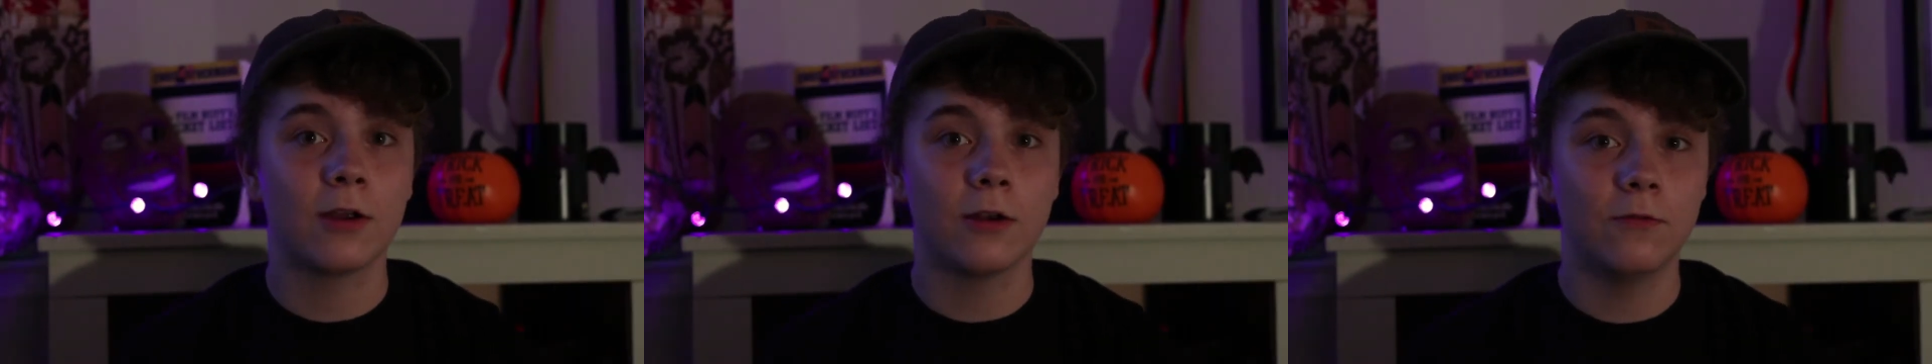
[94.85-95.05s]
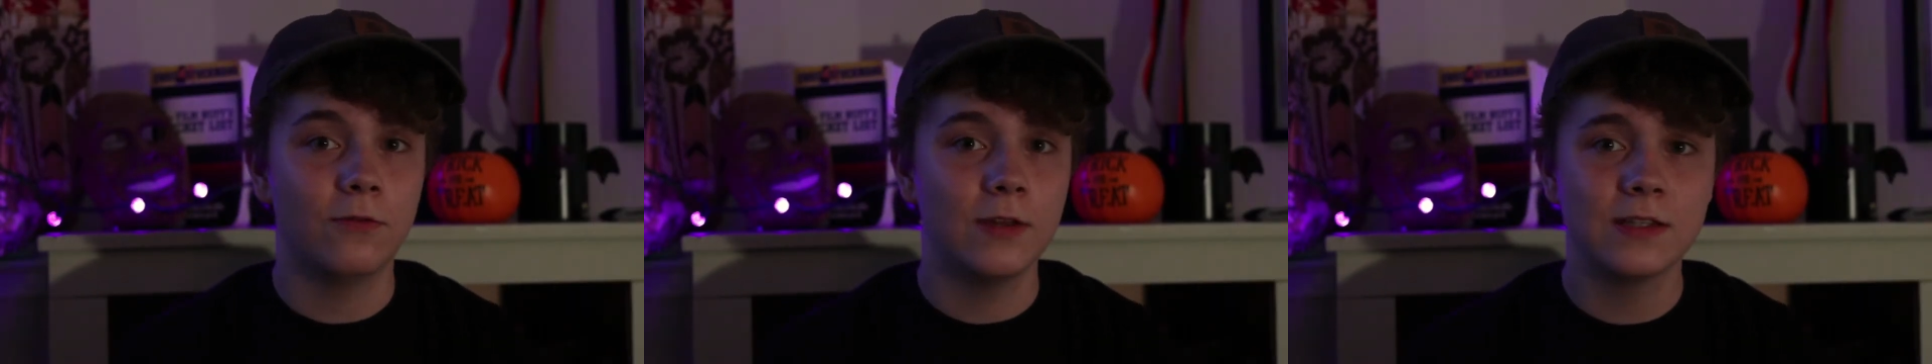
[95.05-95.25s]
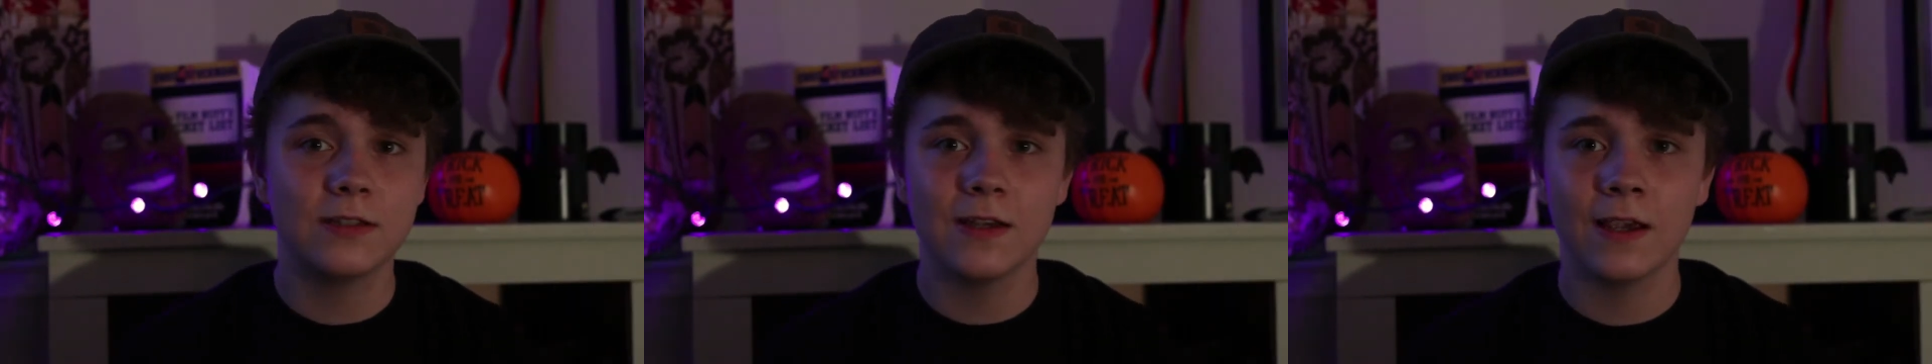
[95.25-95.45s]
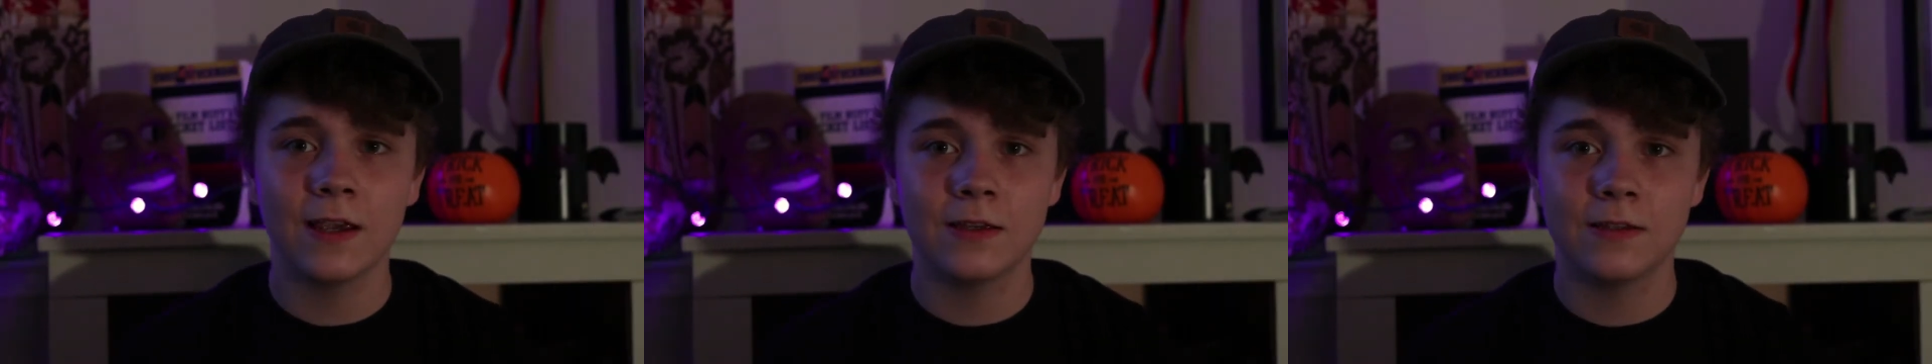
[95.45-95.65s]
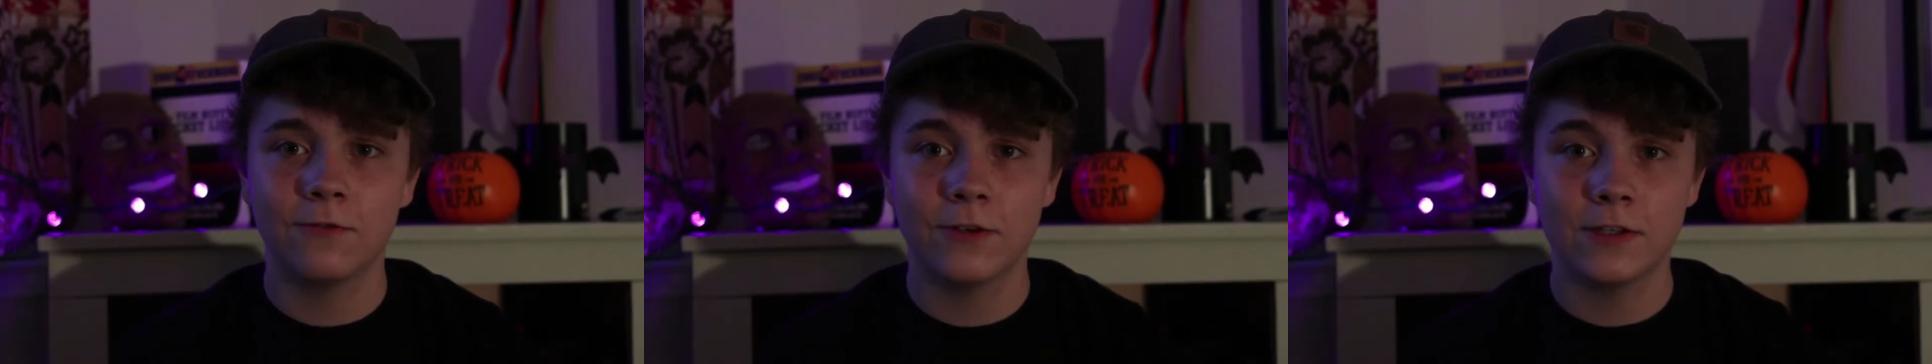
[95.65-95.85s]
convincing
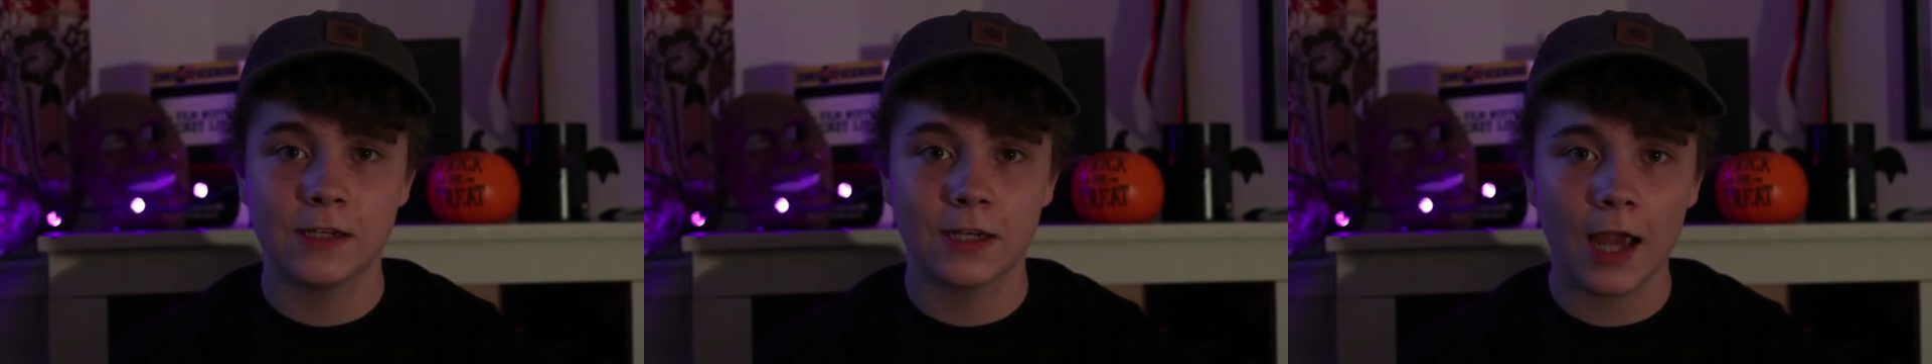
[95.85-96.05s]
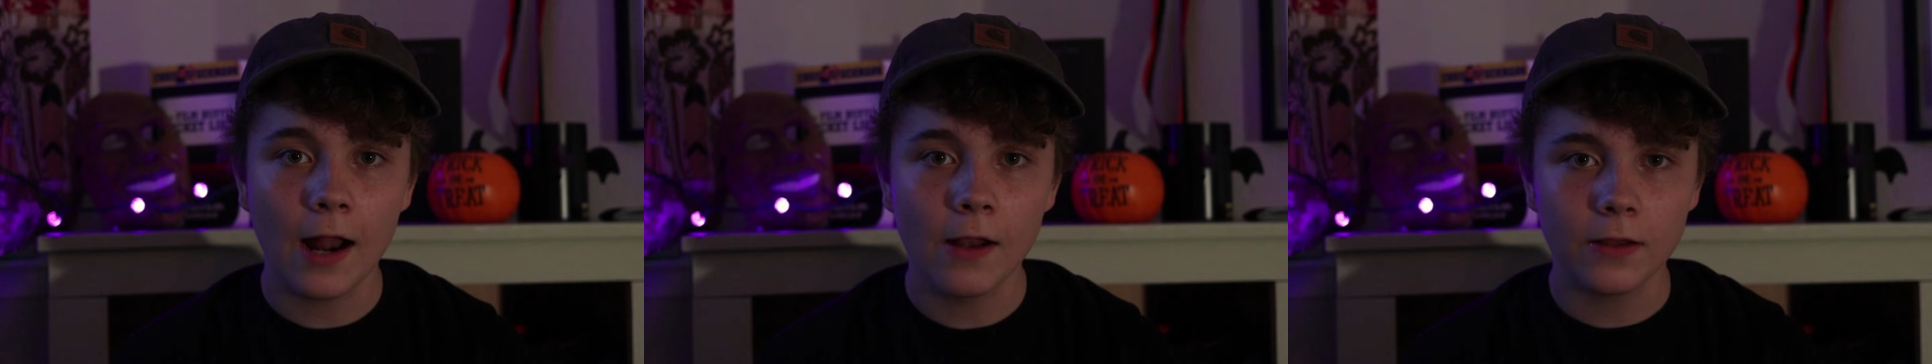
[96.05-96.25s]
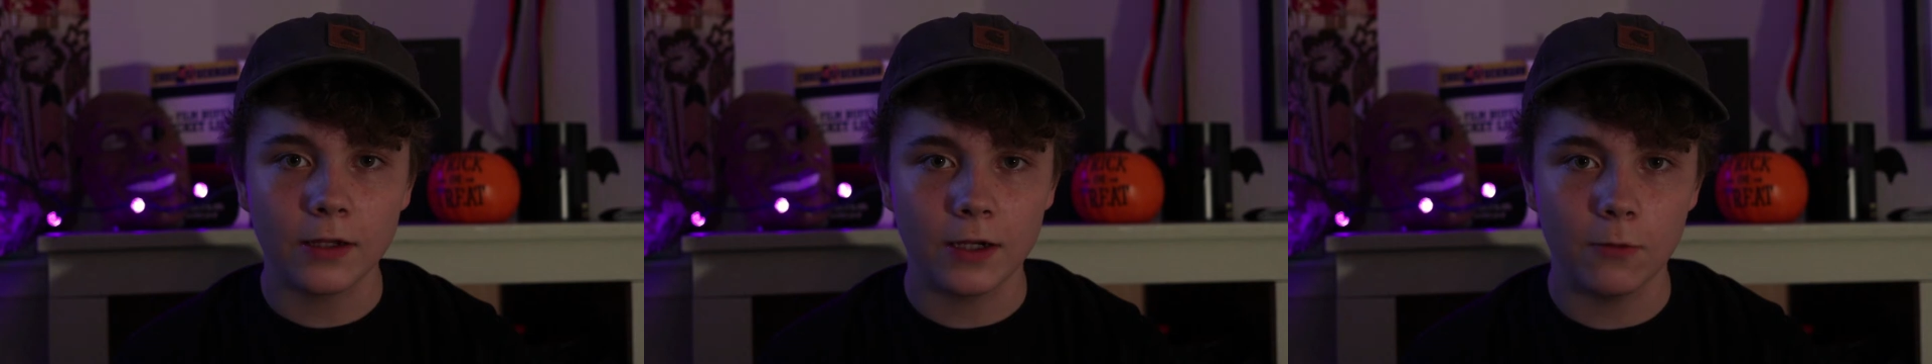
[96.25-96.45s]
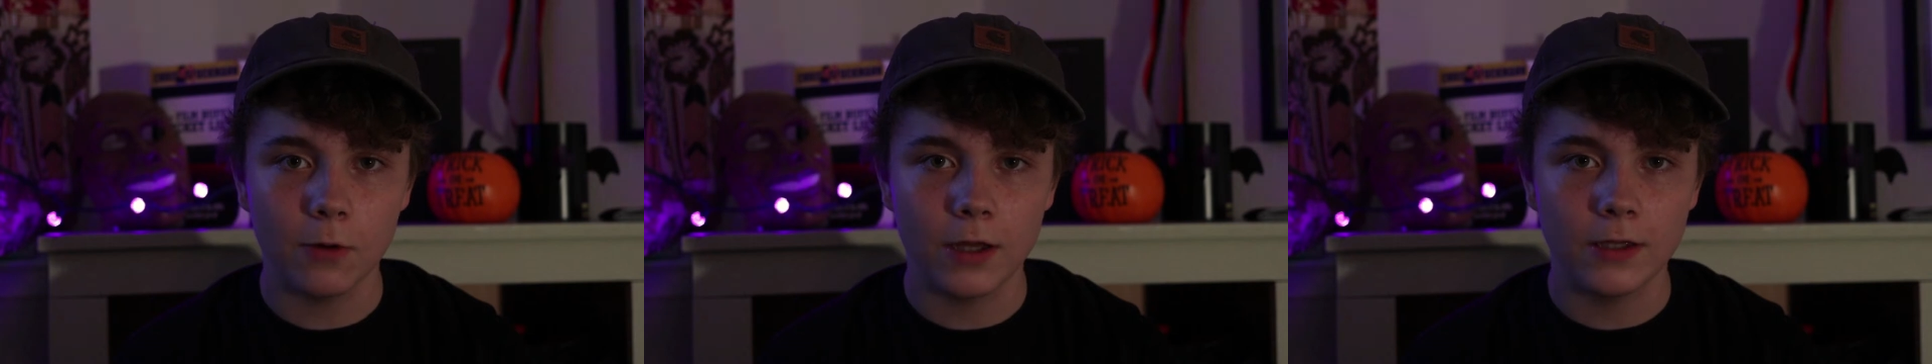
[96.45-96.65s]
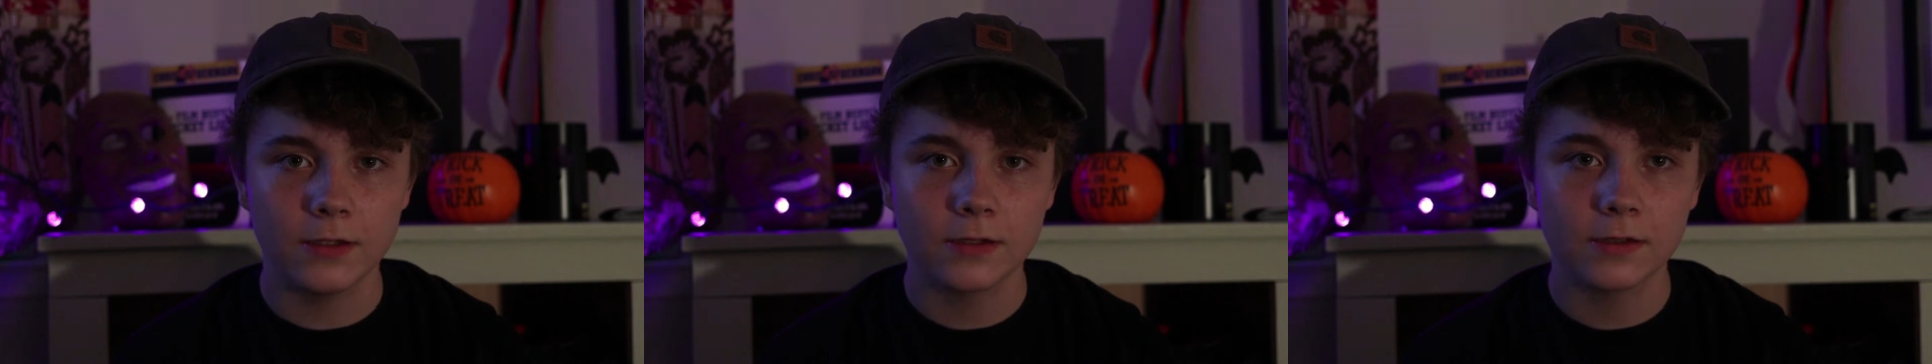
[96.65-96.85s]
his physicality
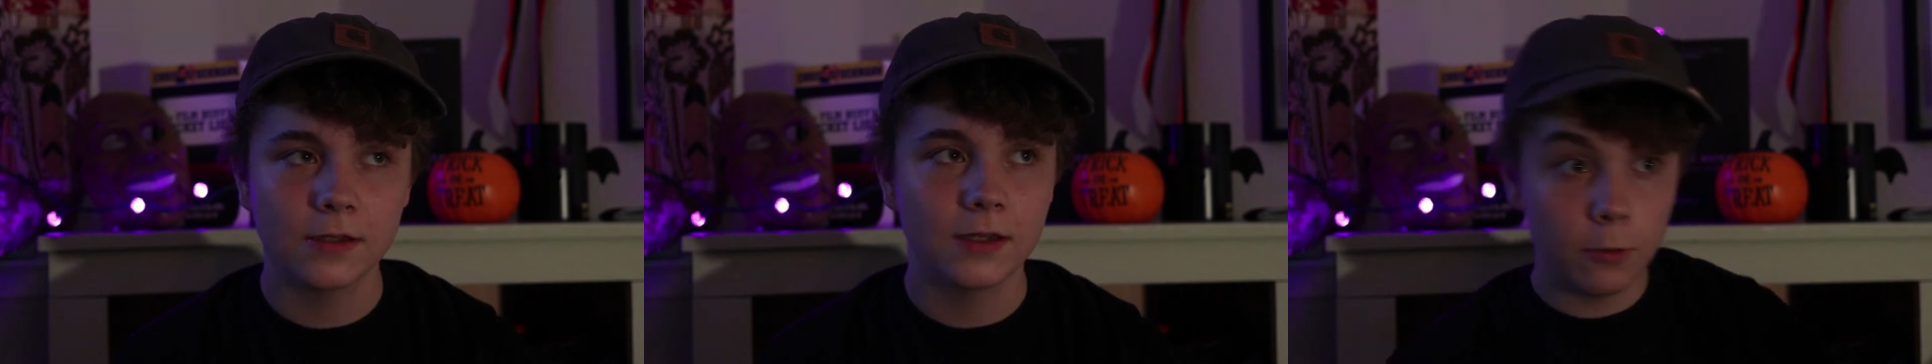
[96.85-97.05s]
was.